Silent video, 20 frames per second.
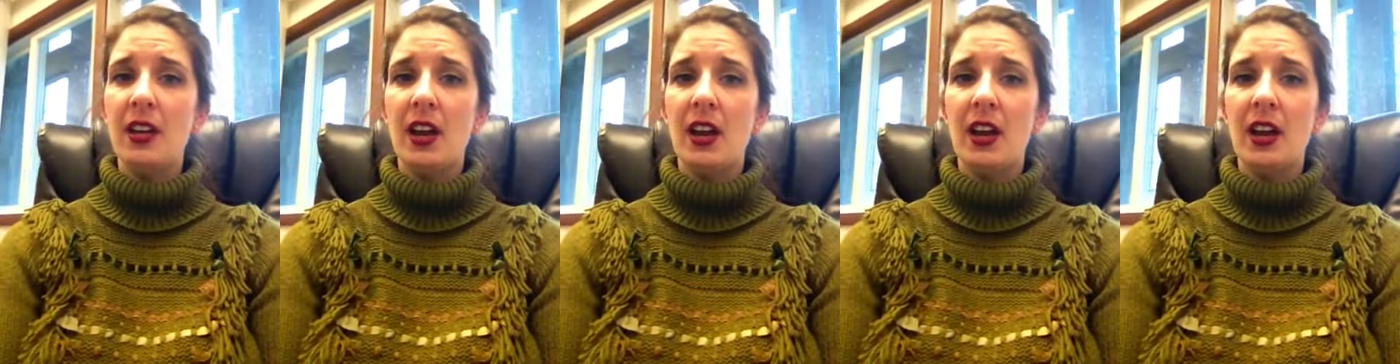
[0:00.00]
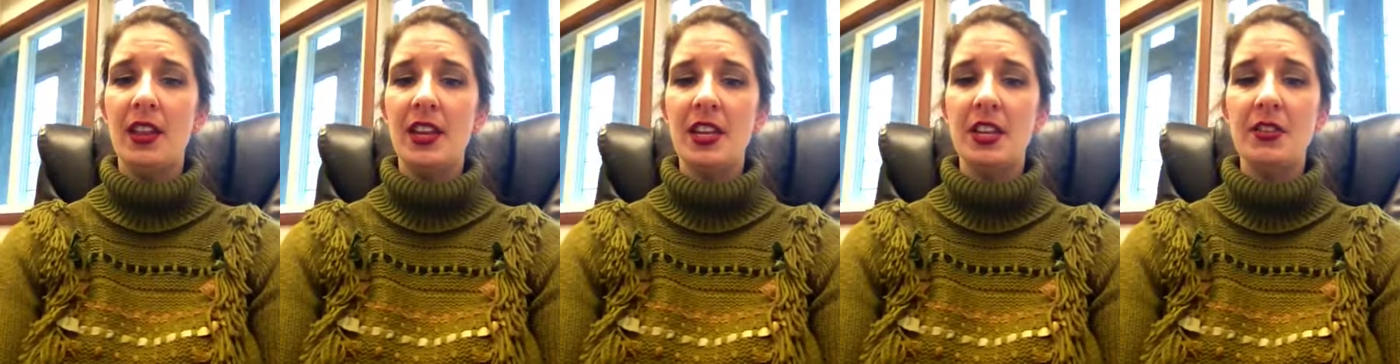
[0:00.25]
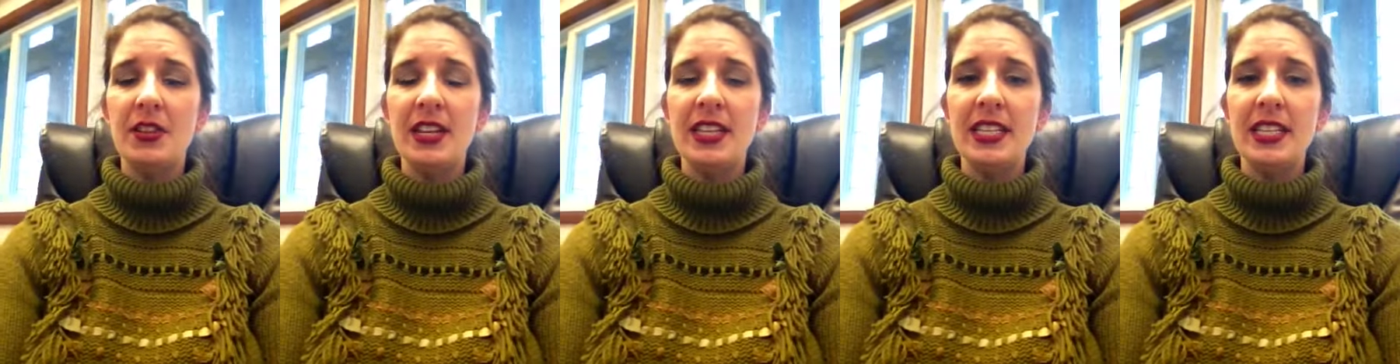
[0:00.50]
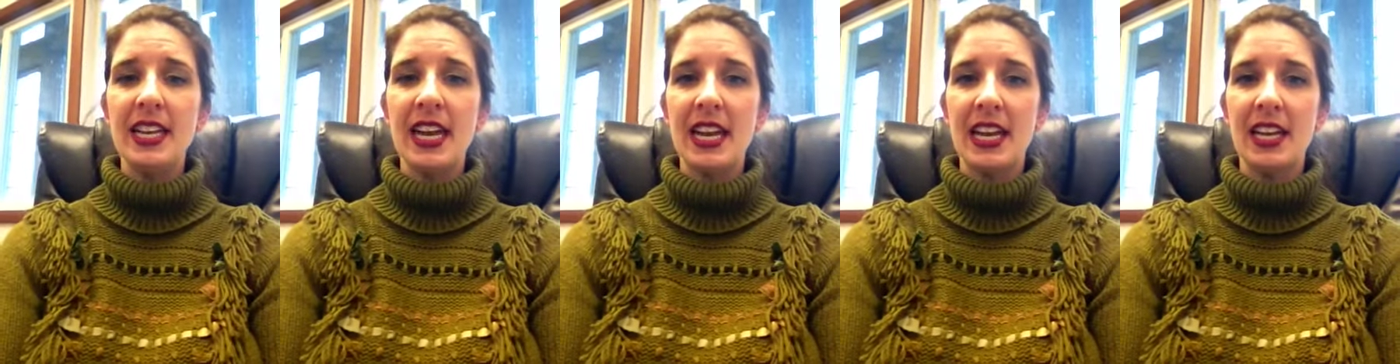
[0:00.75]
that you need to
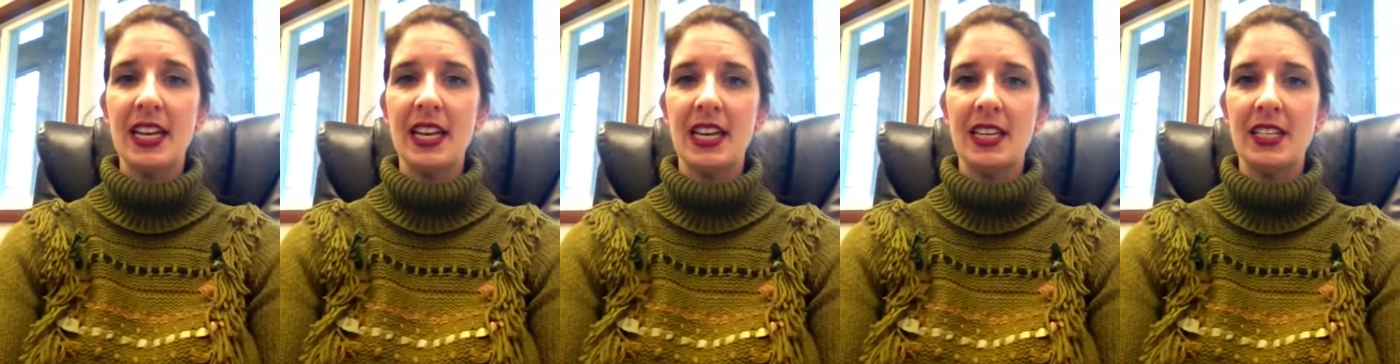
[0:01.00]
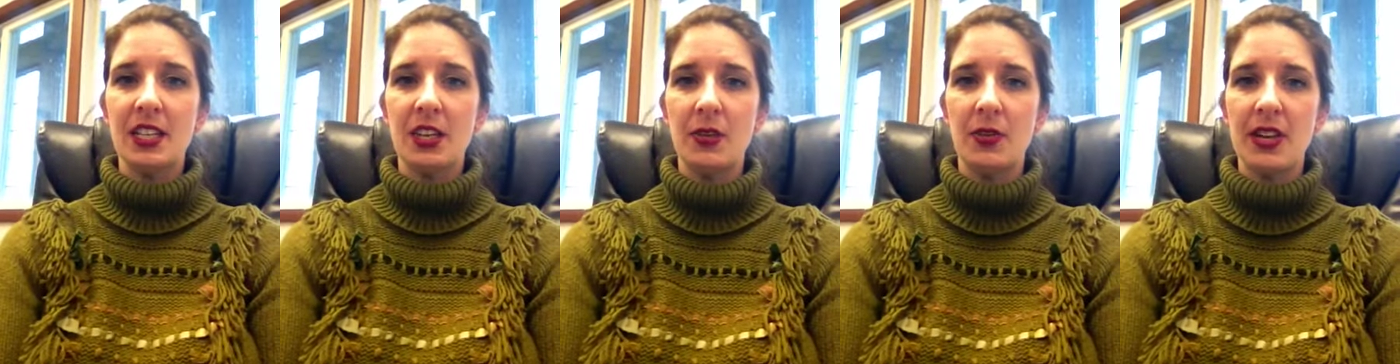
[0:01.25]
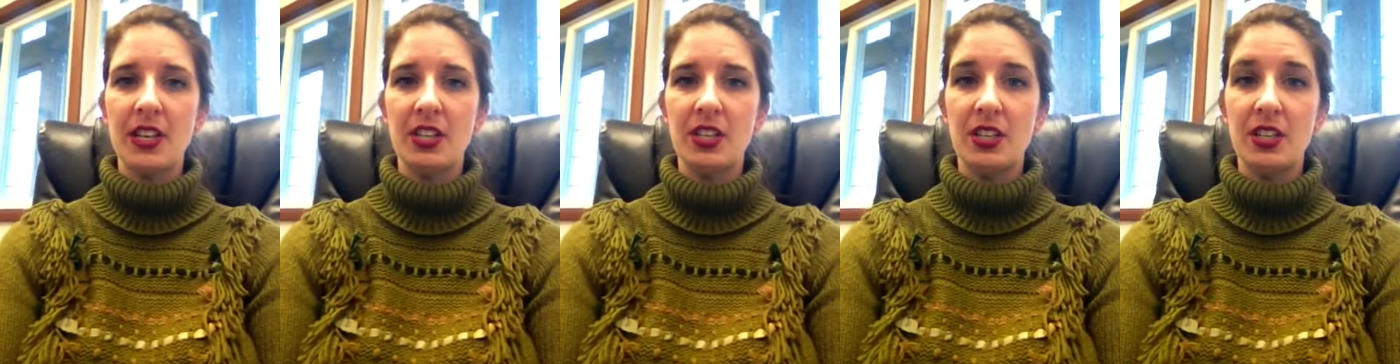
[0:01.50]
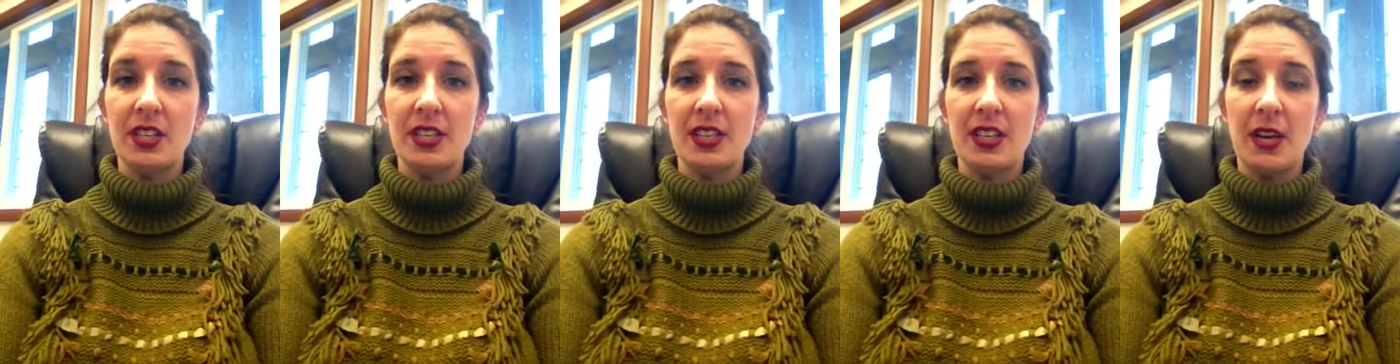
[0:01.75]
take into consideration
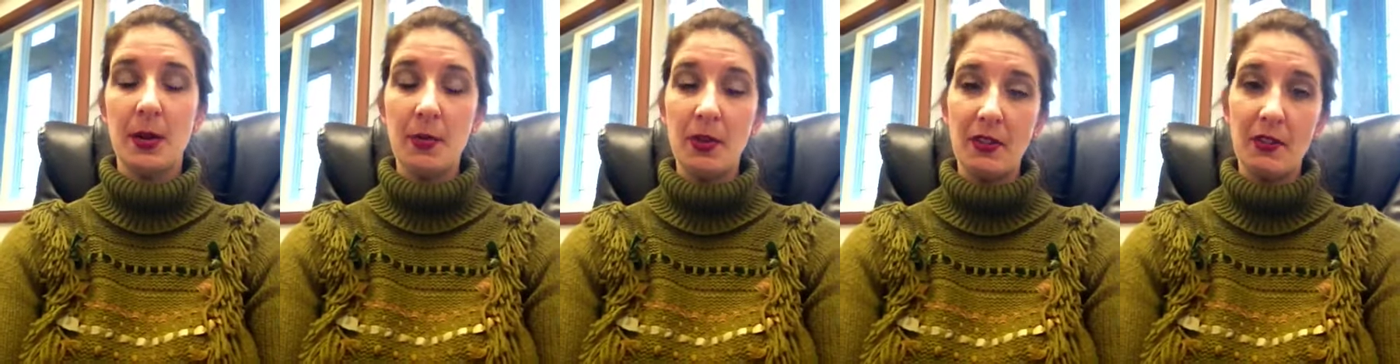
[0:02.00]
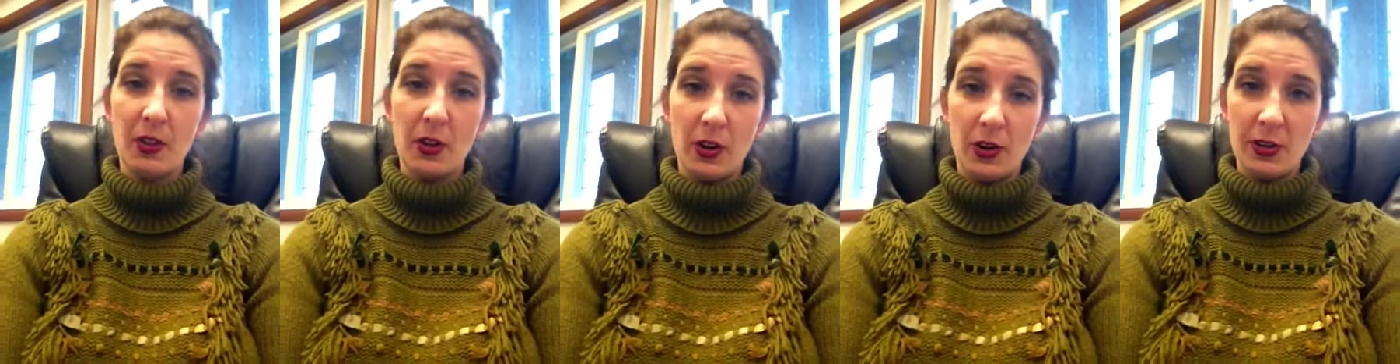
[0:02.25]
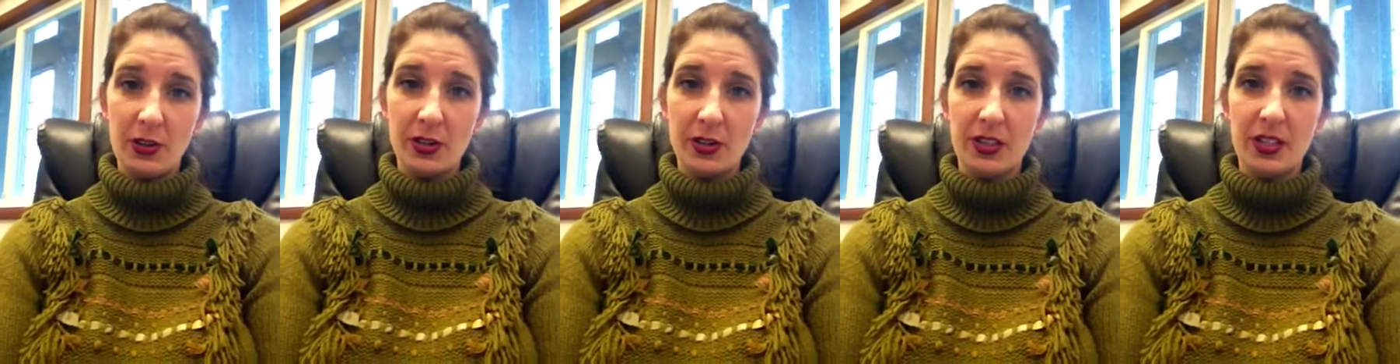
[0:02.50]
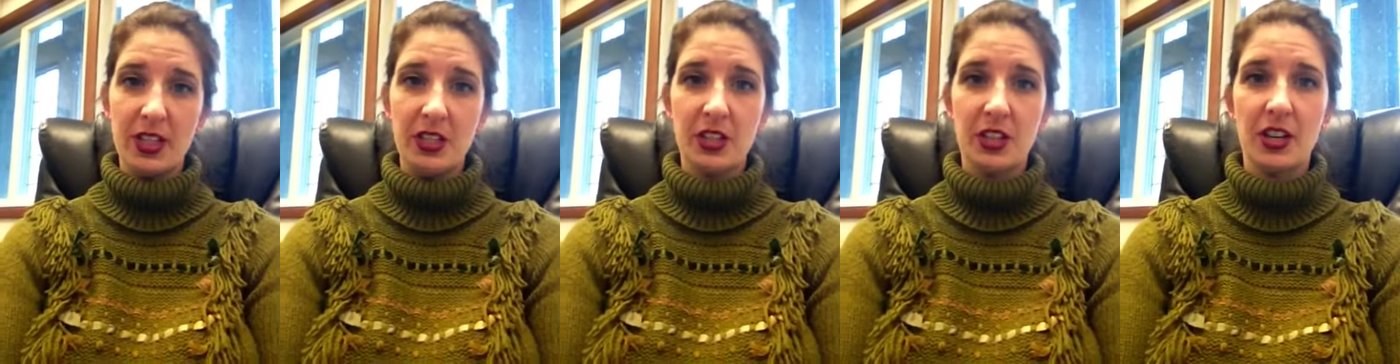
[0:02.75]
is the number of rehearsals
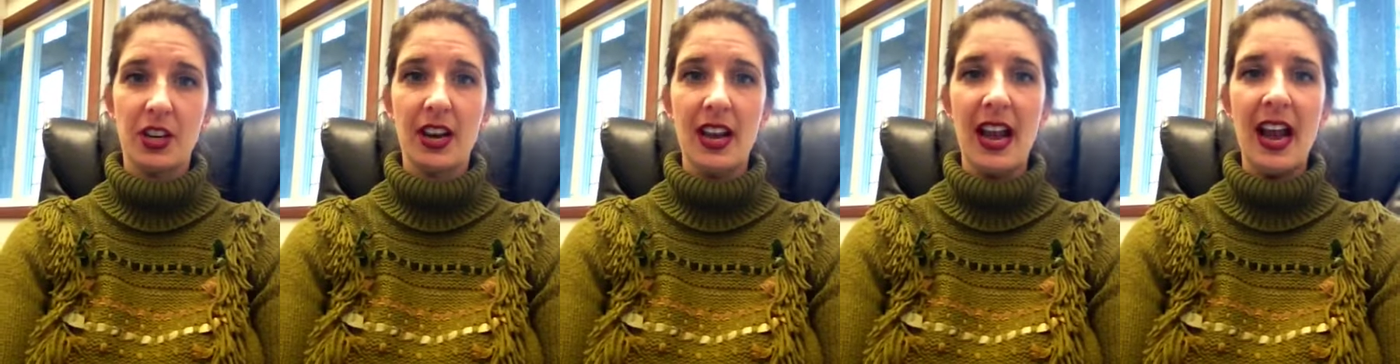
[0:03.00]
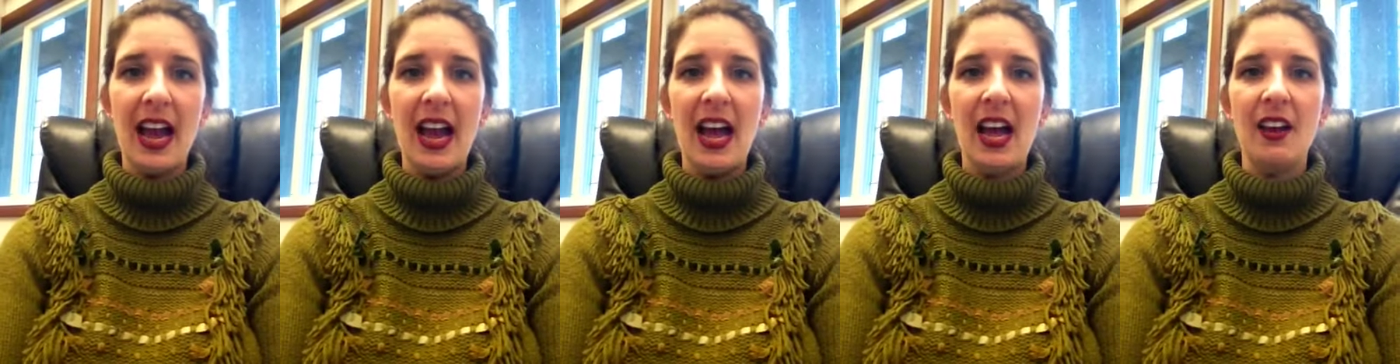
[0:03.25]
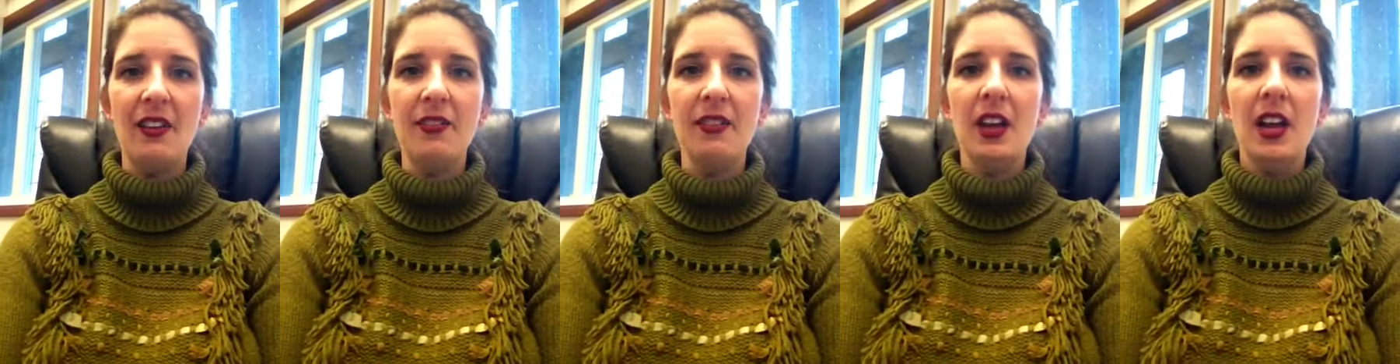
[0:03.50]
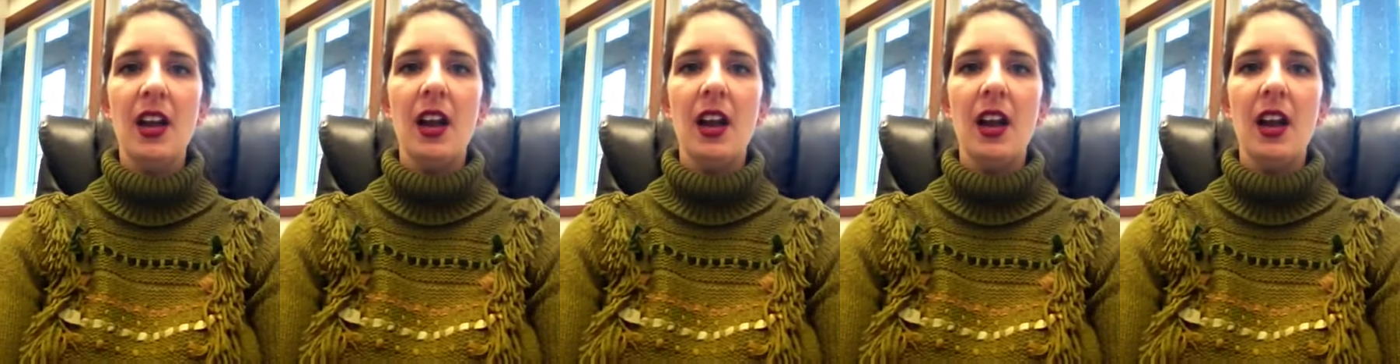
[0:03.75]
that you're going to have